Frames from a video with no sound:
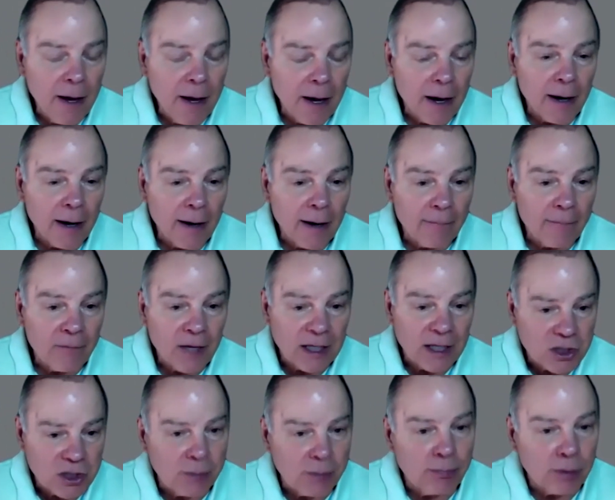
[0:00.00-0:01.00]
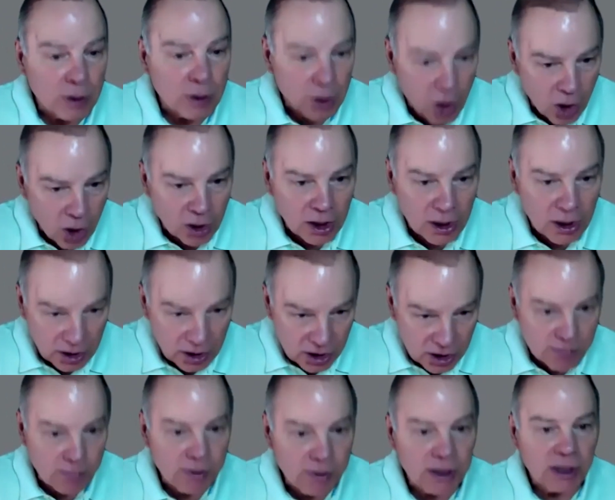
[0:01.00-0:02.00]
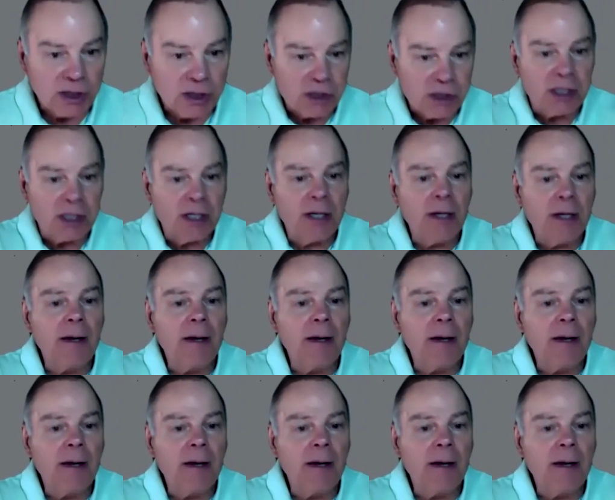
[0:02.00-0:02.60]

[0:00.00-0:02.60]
That's the belongingness piece.